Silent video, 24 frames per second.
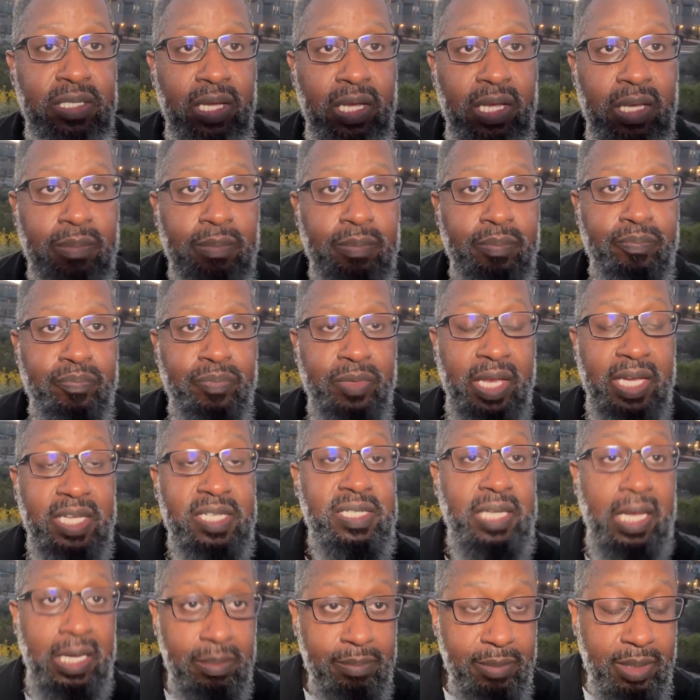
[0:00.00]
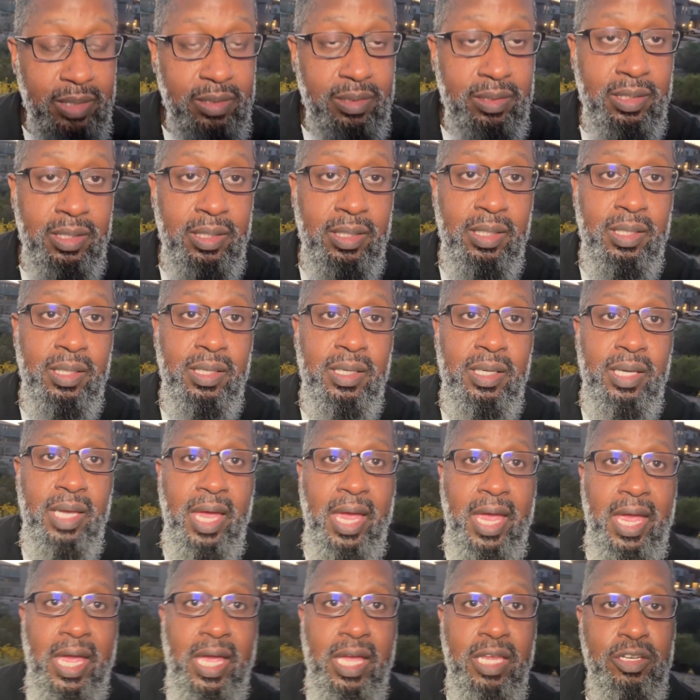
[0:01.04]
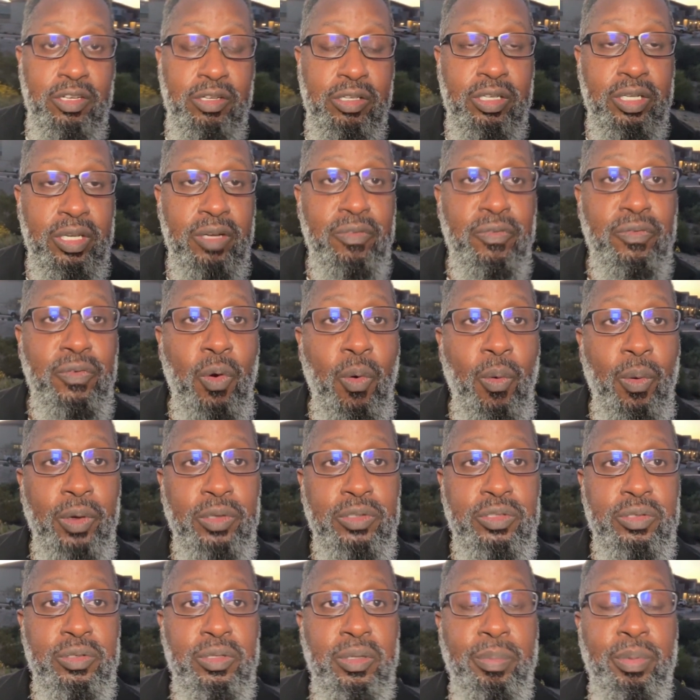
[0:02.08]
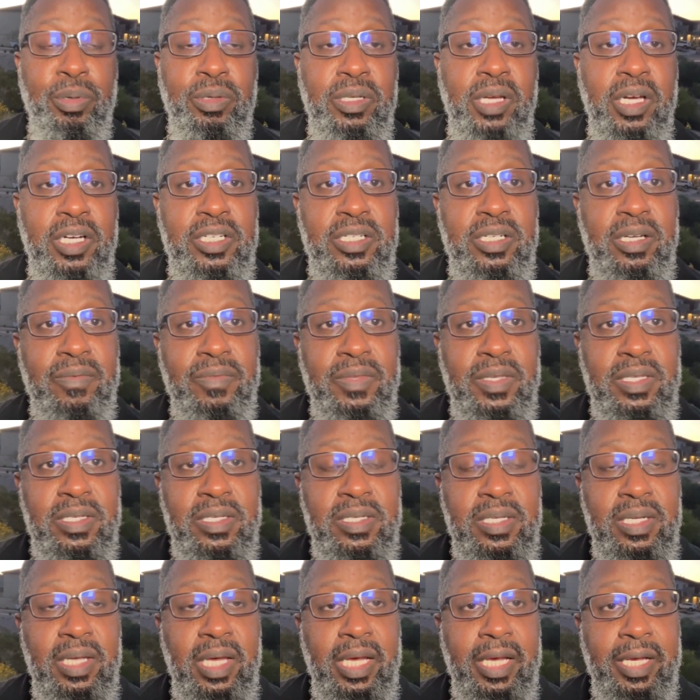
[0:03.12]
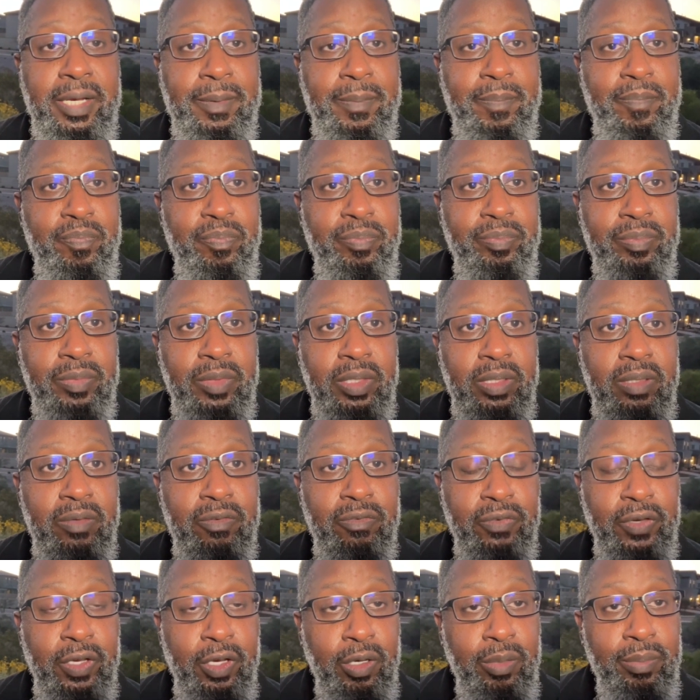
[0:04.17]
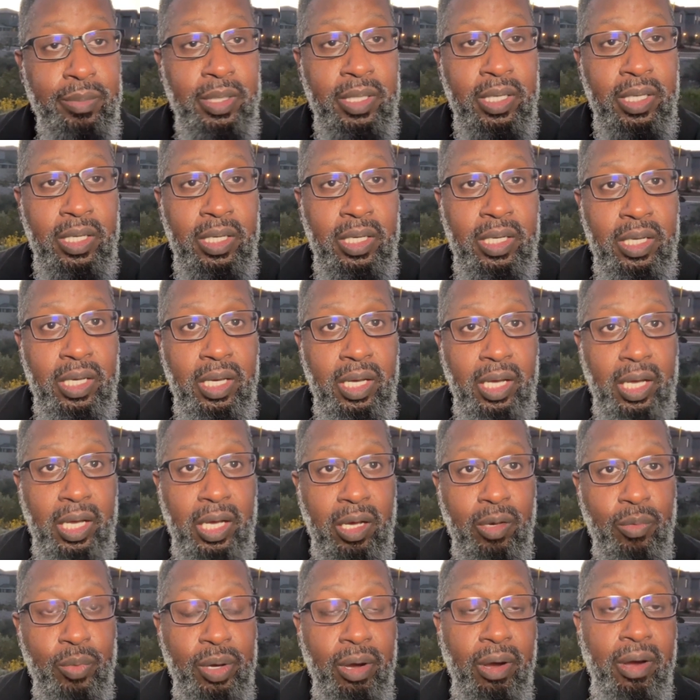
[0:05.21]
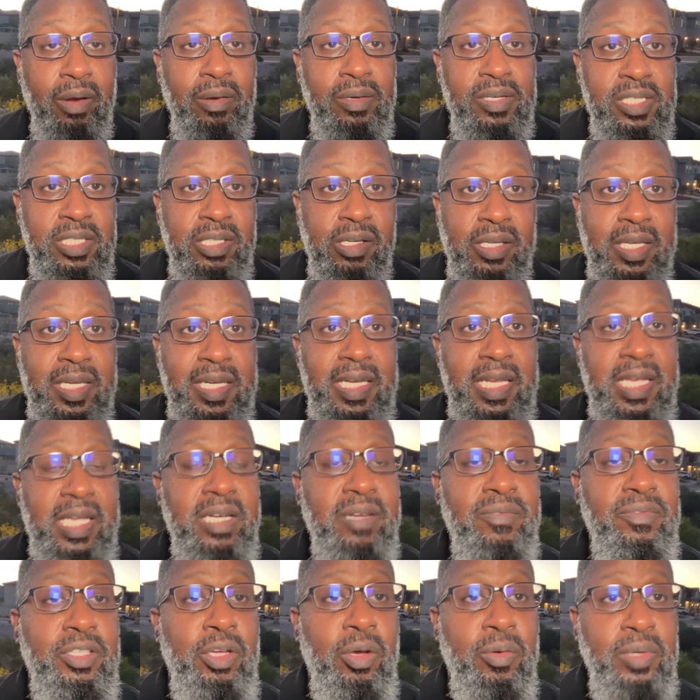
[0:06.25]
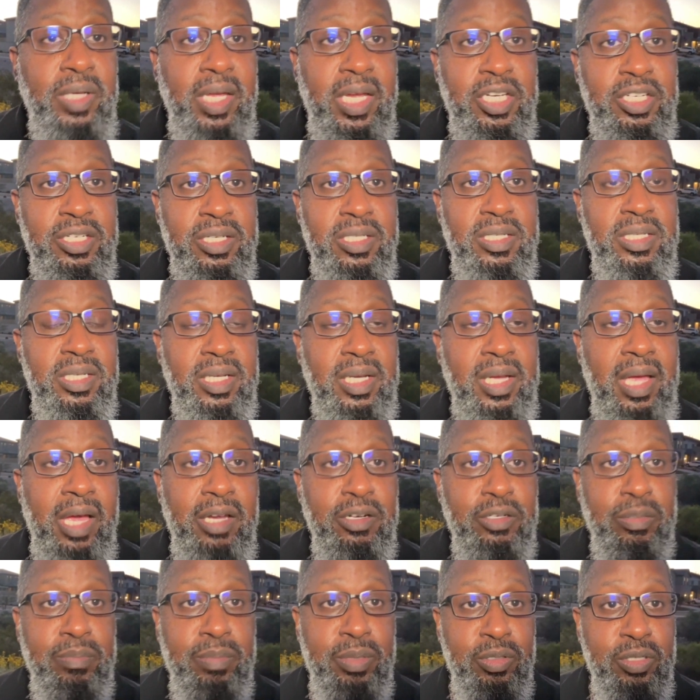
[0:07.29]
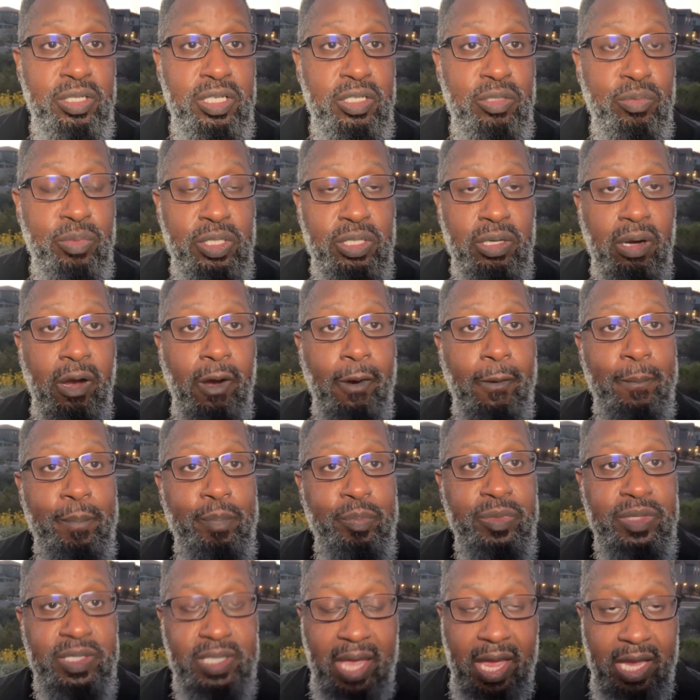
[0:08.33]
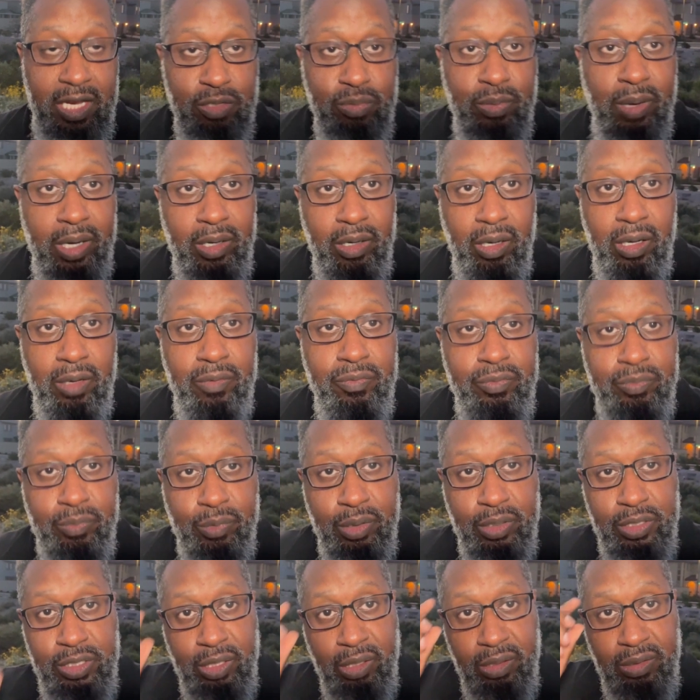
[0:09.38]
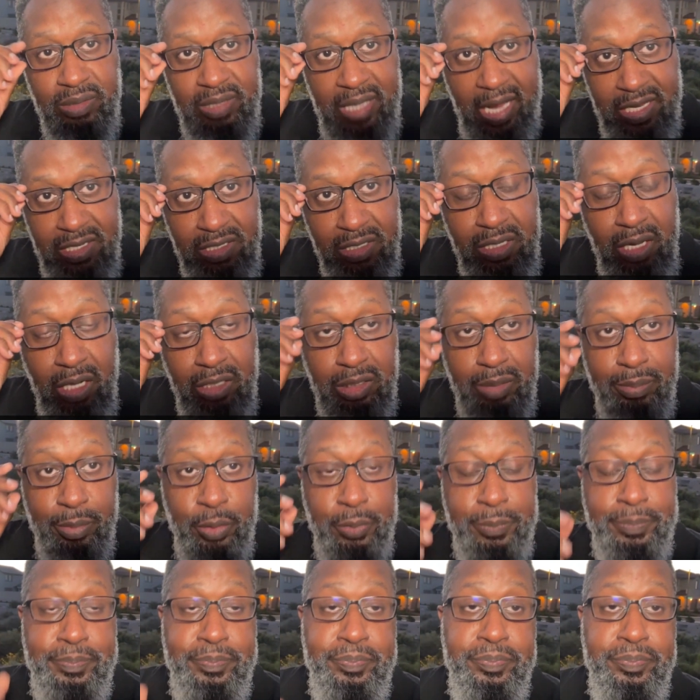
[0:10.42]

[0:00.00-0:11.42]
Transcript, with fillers: um, excitement, and you're looking forward to the production of this um, film. Uh, we are still in need of donations and contributions, which are tax write off, which are tax deductible.